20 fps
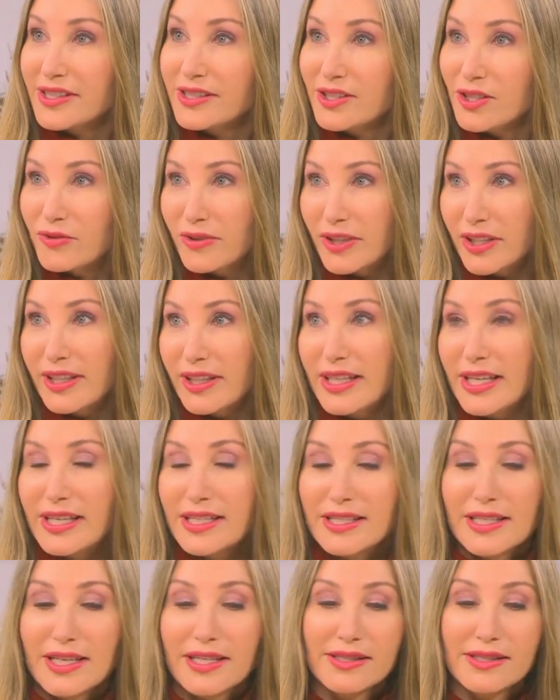so really it
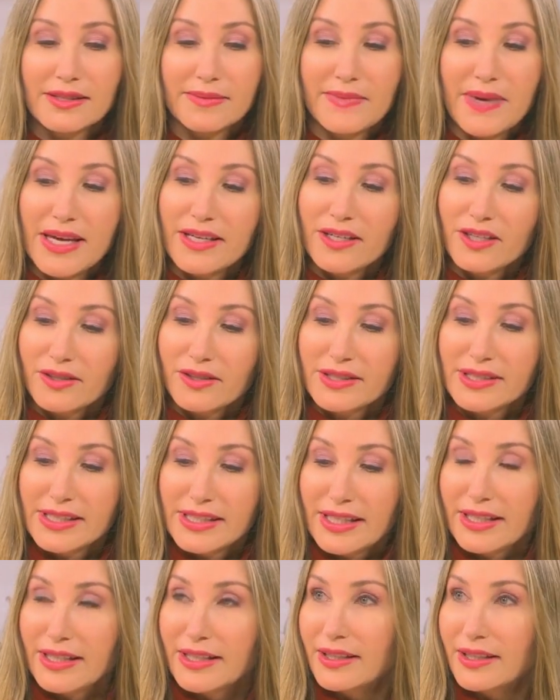does make your
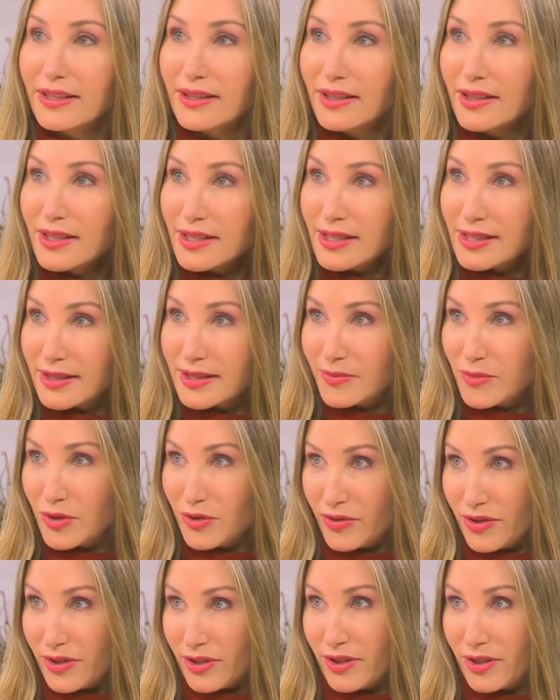skin
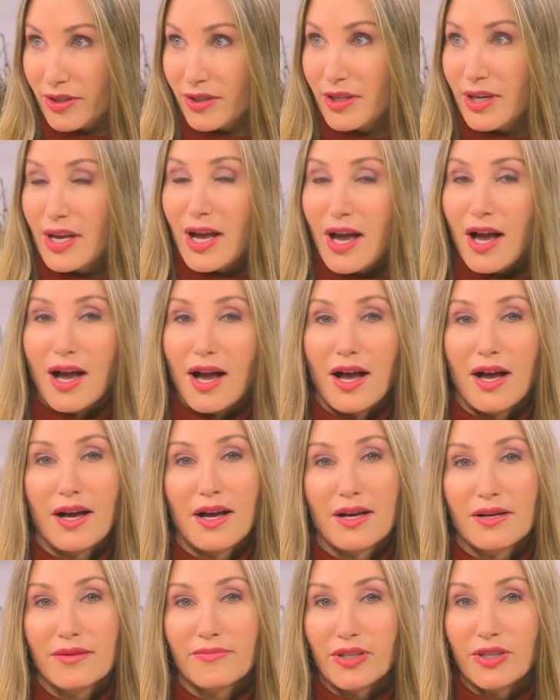smoother.
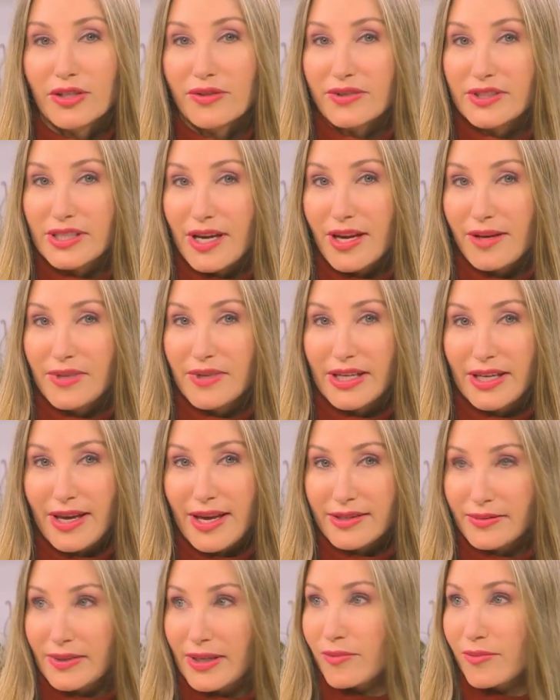But over time,
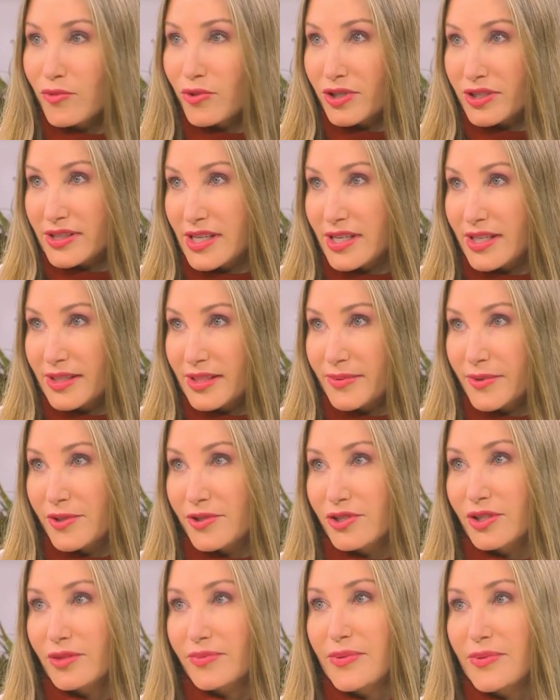as we get more sun
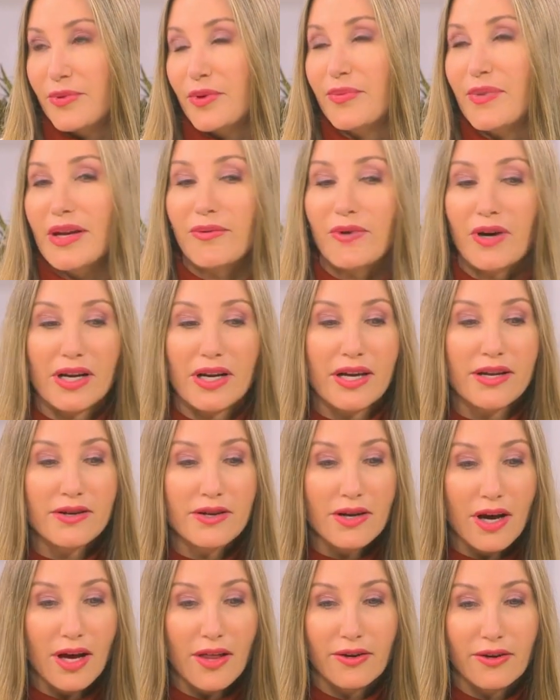exposure, people might want
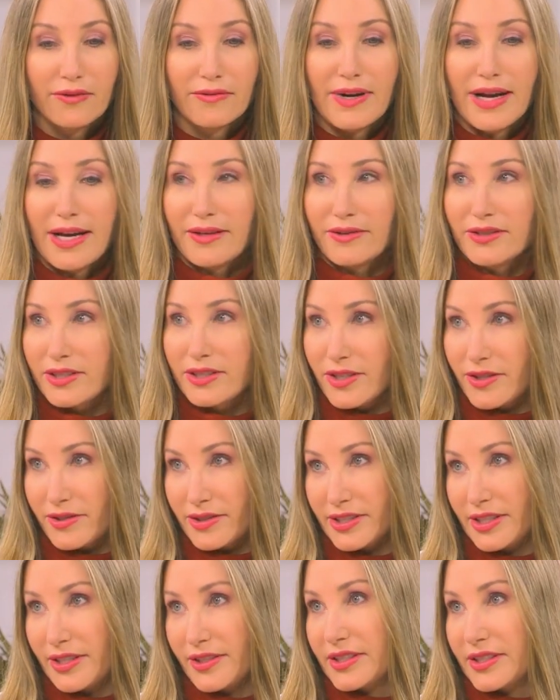another round, another
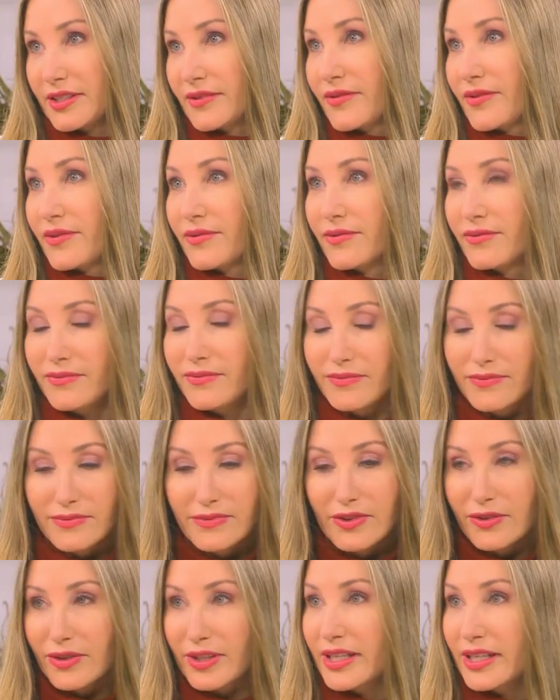series of
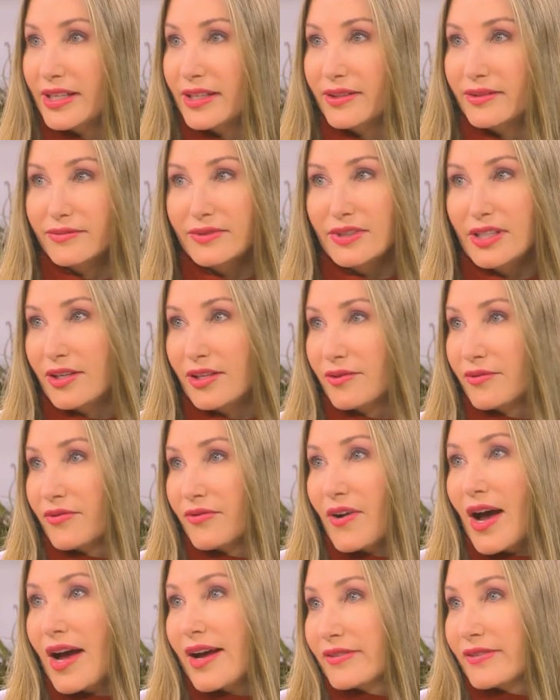3 in, you know,
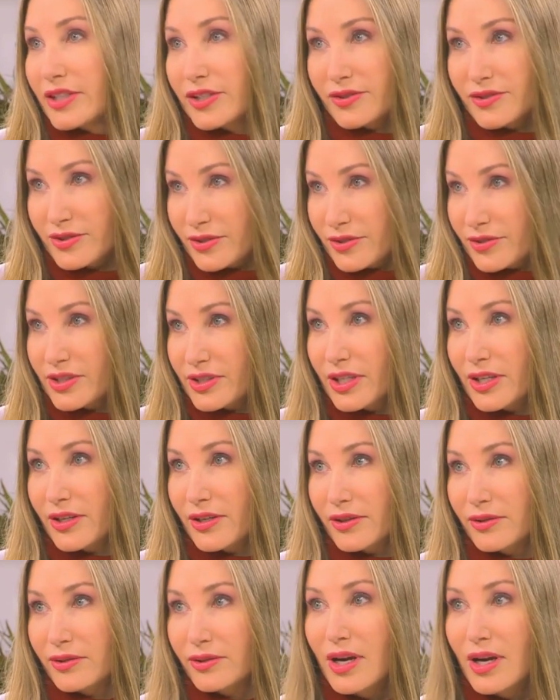5 years or
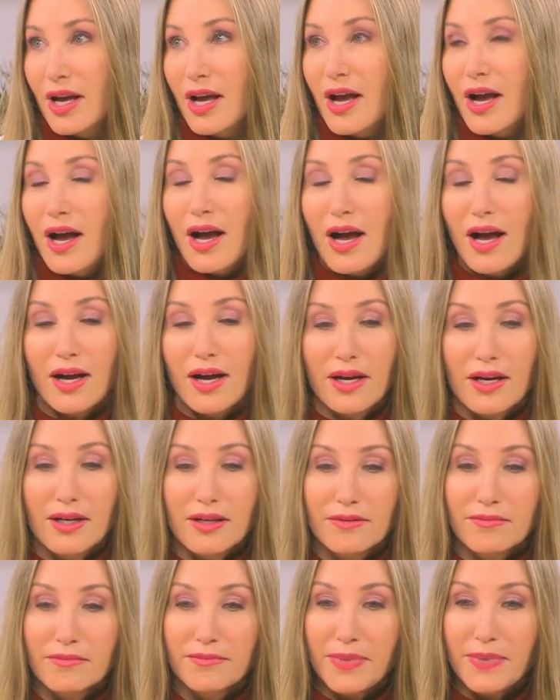so.
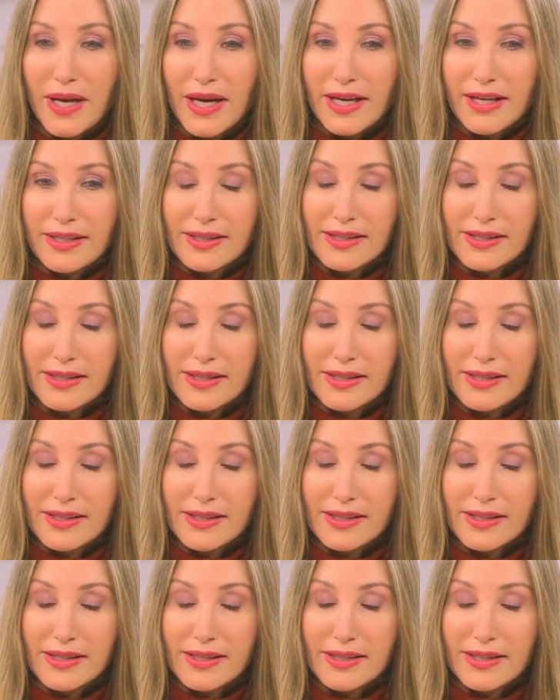My